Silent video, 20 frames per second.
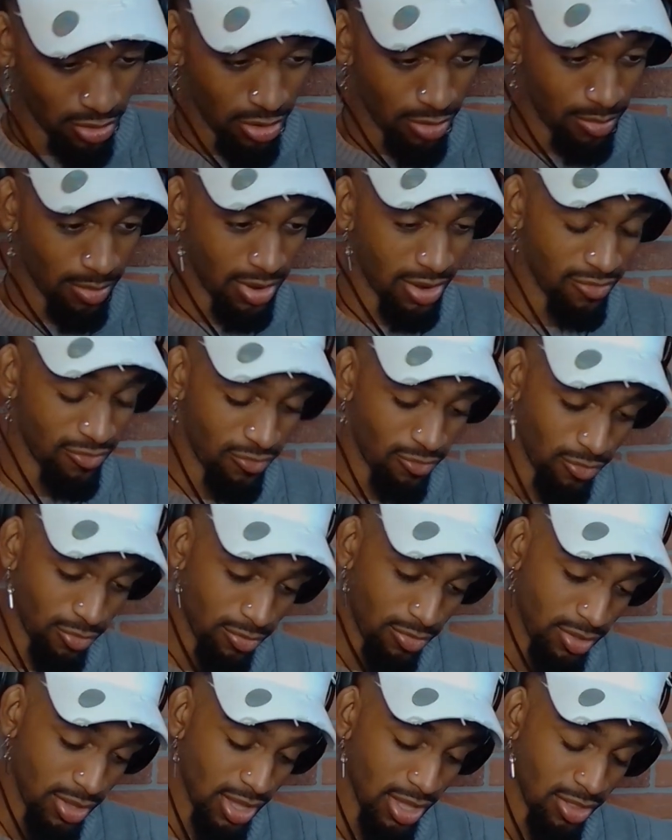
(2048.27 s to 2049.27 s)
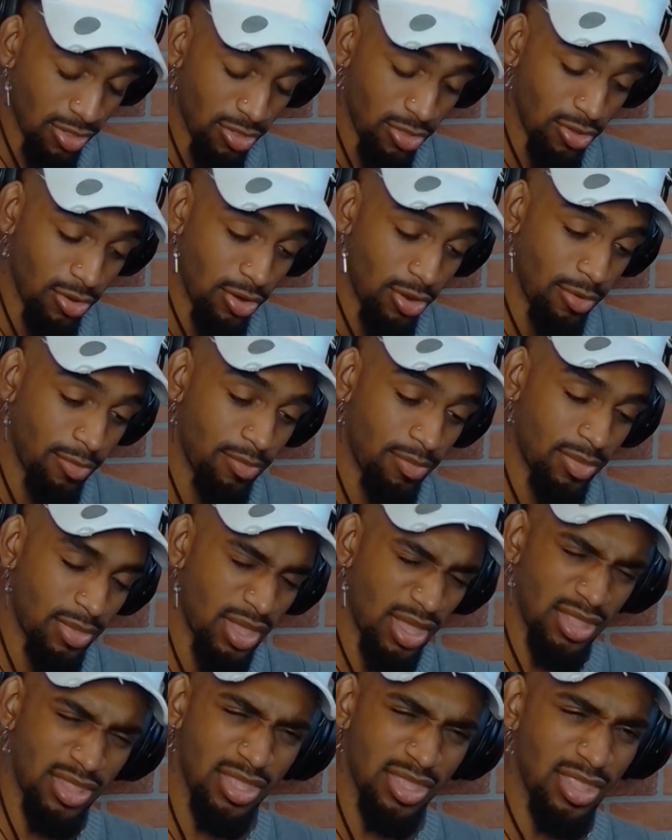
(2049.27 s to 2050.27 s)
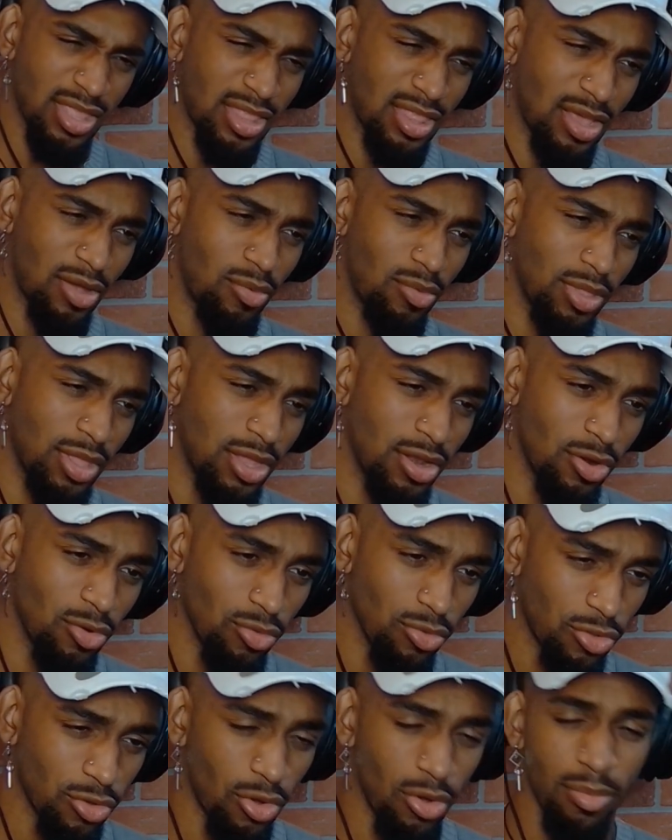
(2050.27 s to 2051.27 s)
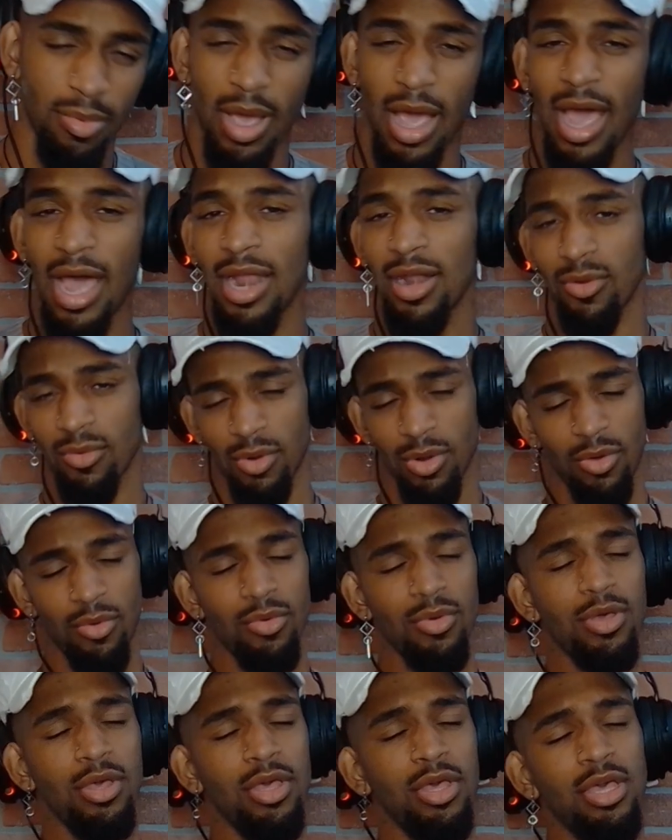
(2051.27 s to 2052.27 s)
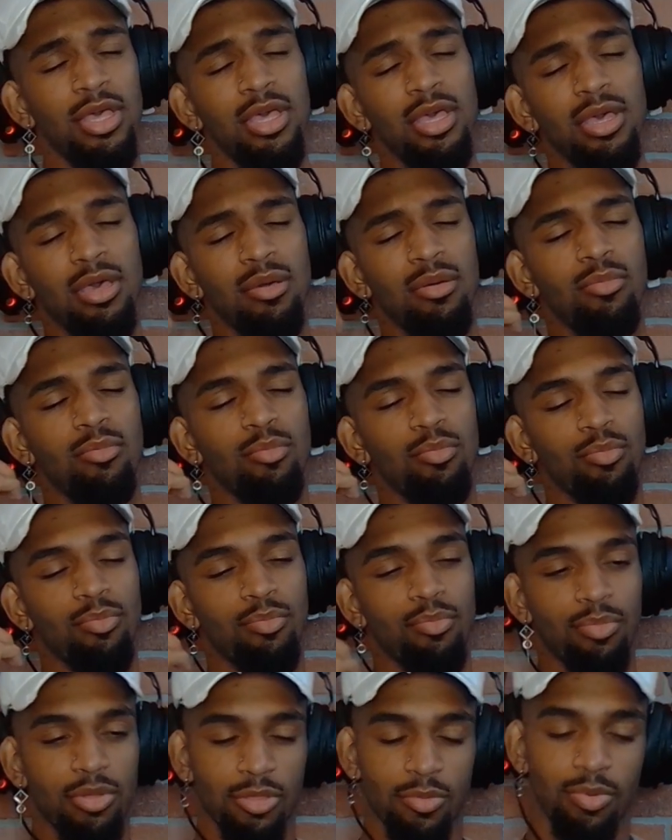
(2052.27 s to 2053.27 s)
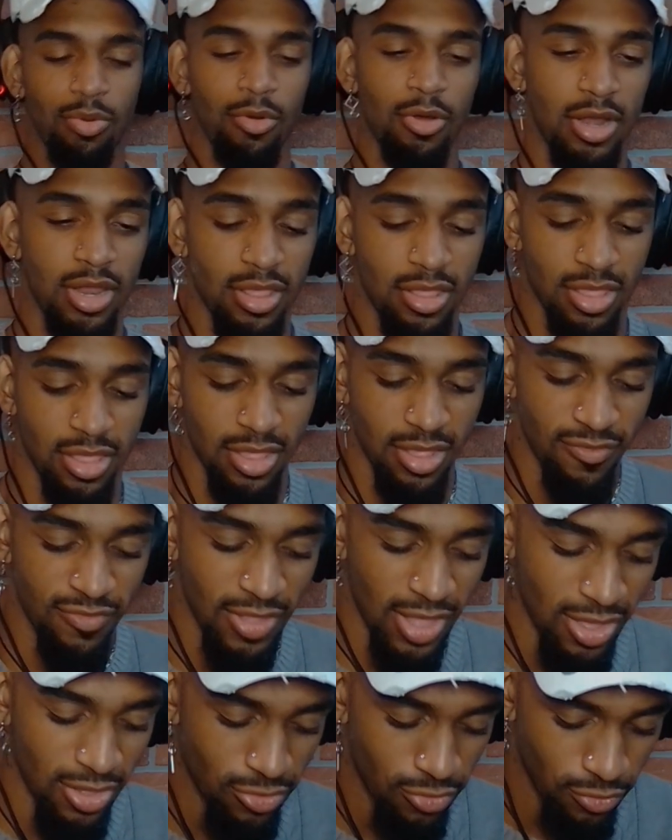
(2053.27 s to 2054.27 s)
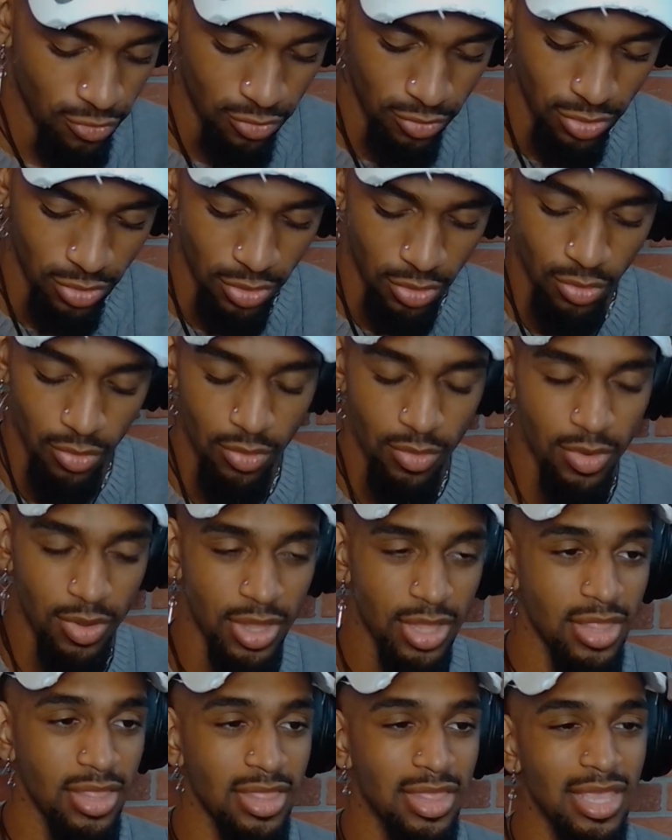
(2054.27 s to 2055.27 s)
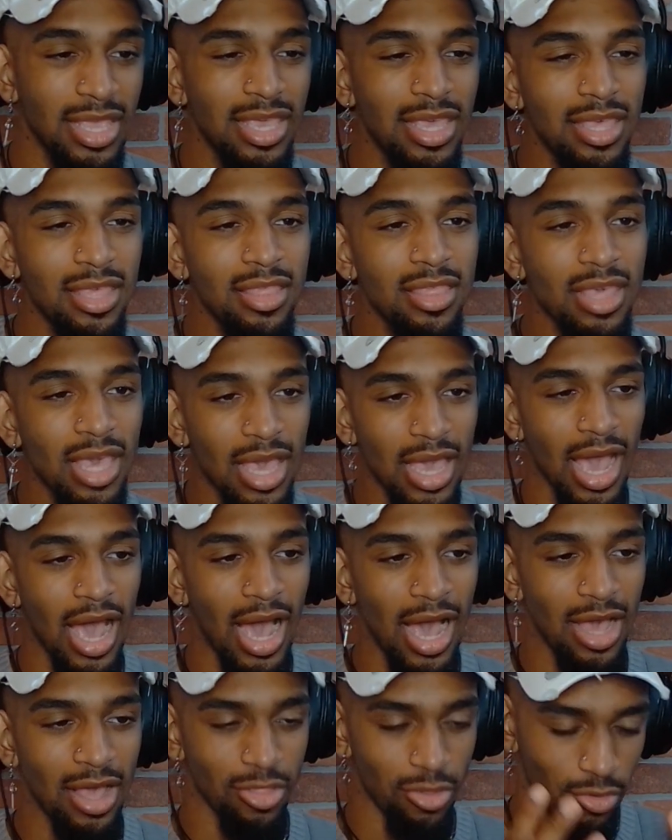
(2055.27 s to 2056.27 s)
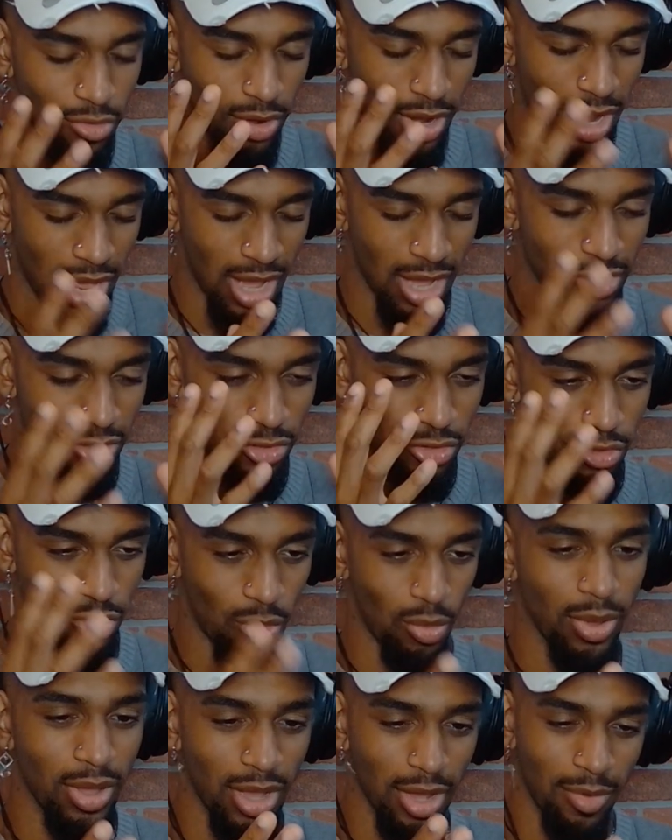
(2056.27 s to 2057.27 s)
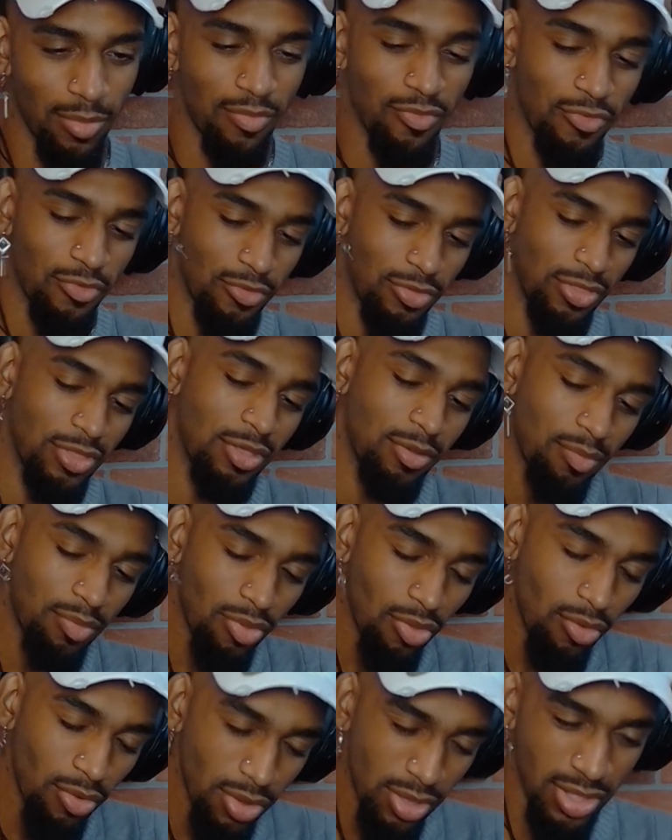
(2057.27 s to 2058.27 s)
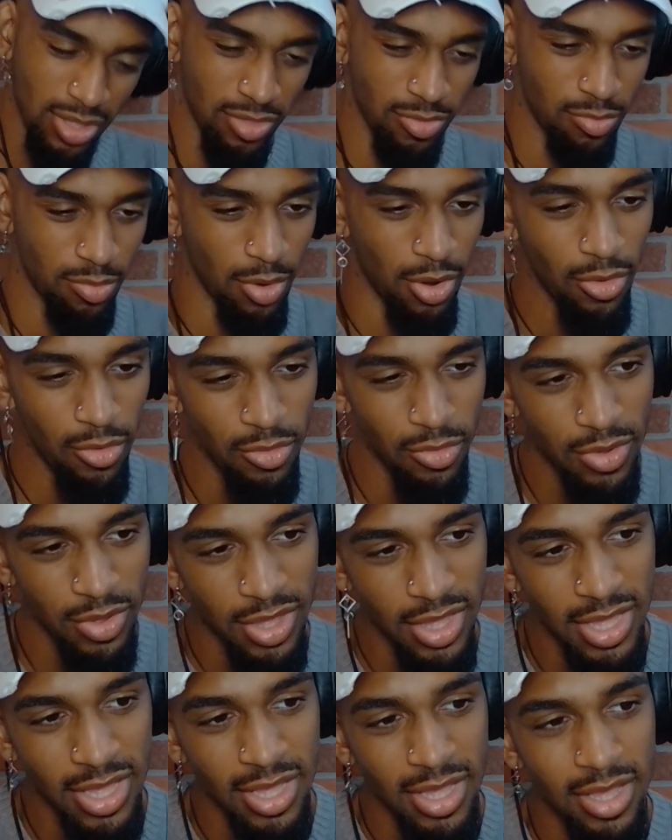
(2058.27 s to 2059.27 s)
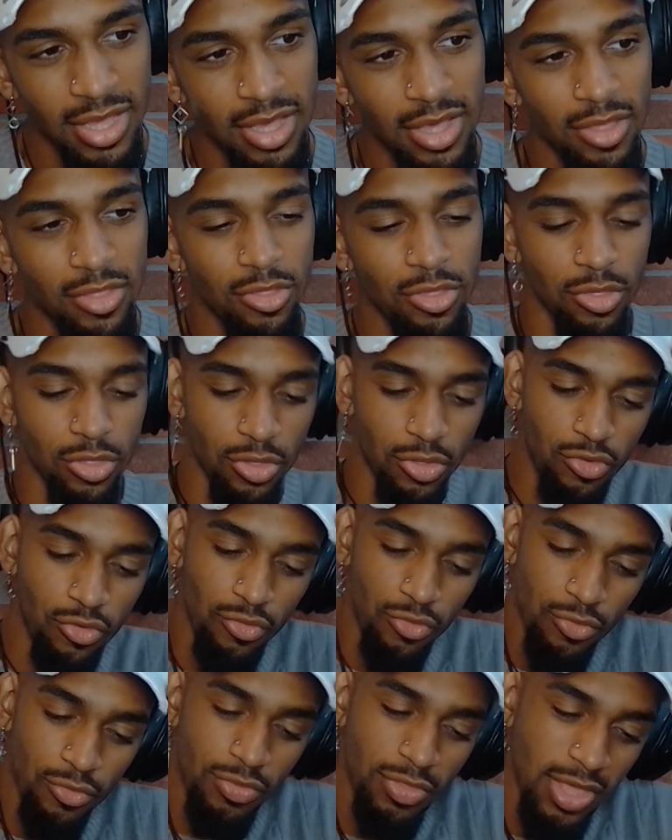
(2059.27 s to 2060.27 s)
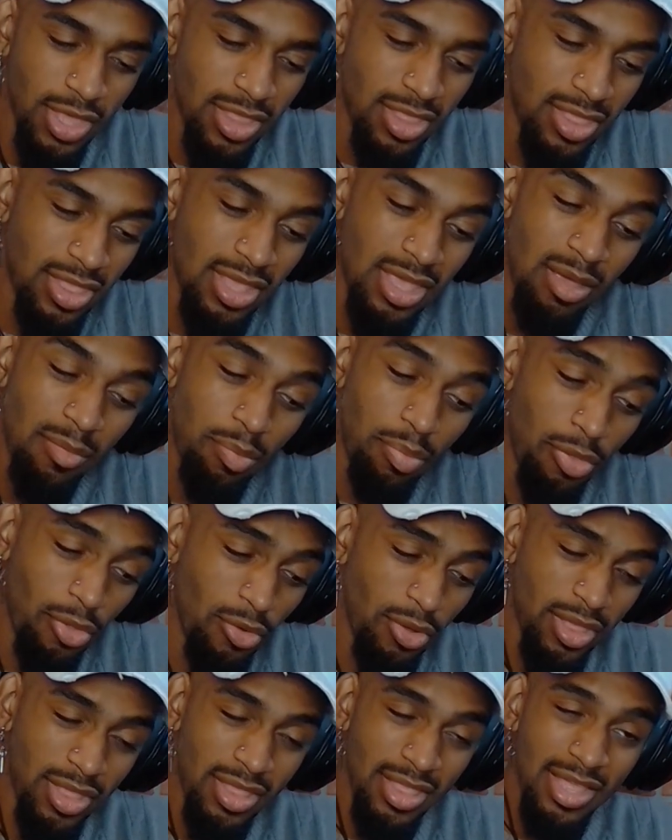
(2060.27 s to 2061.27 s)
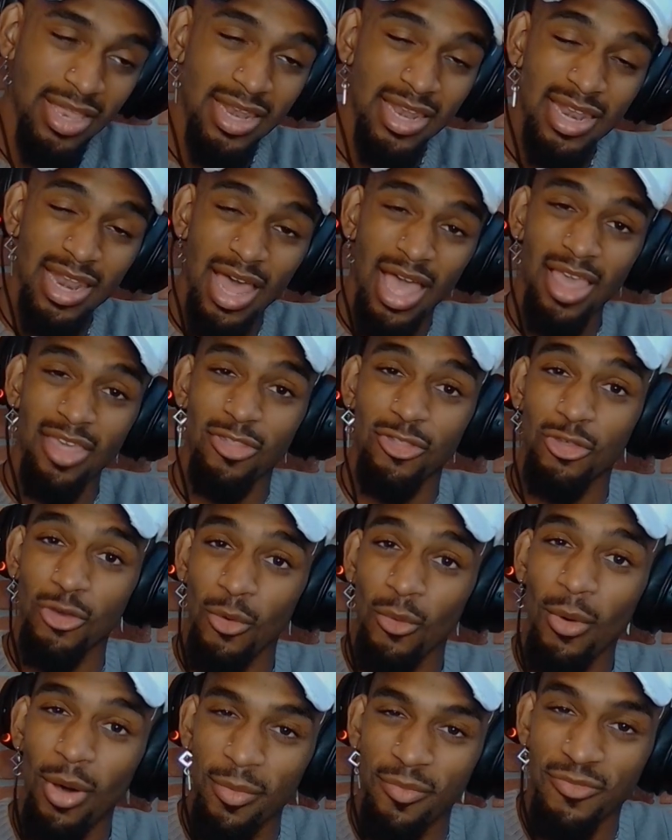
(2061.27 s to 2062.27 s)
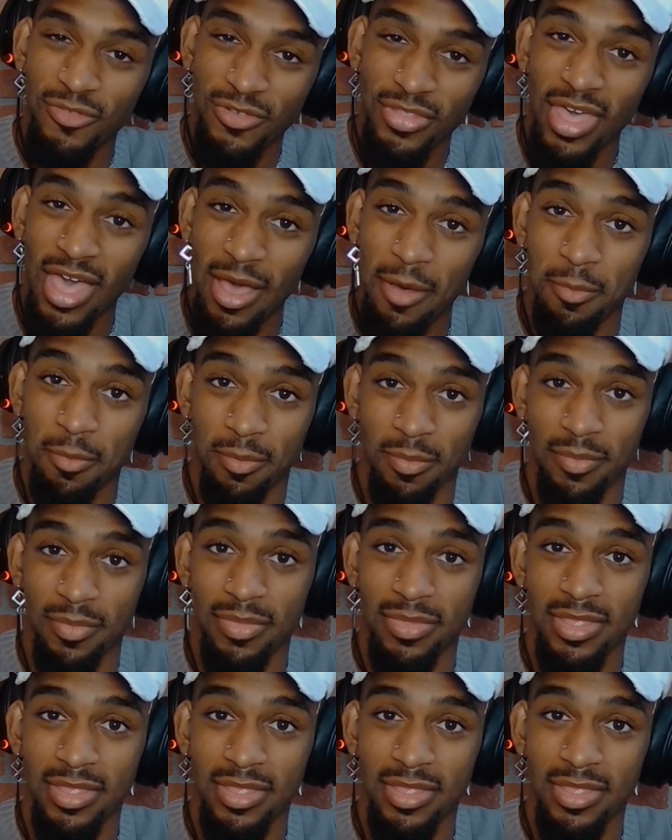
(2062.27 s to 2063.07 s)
up metaphor. You get stood up. I think that's like when they don't show up. I don't know. But the point is if that's true too, these guys are not showing up for the employees, bro. So the truth is the employees need to not show up for them.